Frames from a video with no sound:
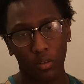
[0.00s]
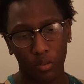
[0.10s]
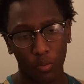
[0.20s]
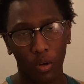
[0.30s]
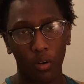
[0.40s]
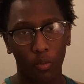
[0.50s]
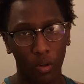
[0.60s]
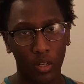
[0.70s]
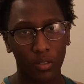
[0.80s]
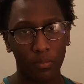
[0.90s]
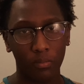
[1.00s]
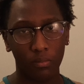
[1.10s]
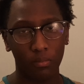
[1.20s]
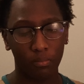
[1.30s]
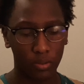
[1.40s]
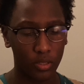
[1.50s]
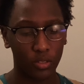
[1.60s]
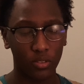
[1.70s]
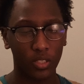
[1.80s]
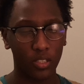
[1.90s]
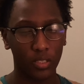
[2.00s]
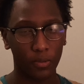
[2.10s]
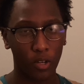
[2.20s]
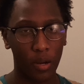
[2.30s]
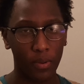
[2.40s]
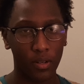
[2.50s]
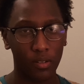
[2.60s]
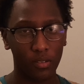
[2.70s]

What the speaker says: welcome. Please consider subscribing.